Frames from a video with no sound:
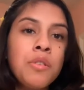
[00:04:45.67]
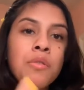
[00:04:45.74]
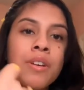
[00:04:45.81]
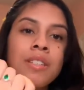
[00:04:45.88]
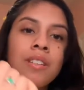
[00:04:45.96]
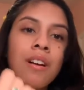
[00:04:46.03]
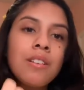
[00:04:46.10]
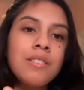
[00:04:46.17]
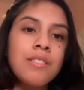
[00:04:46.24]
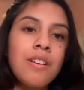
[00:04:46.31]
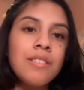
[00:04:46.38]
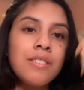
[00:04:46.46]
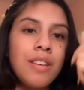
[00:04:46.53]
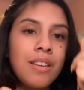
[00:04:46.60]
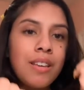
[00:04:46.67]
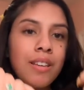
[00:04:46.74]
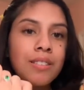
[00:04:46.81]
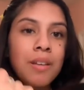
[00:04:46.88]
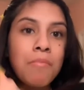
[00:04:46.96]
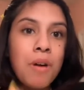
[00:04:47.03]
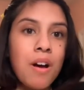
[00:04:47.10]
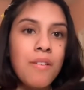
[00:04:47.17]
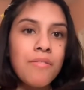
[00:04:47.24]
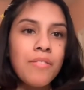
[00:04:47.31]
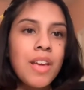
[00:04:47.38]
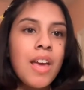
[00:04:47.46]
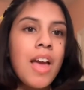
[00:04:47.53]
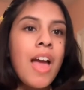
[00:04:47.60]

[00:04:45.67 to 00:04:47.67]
you can t- start taking some off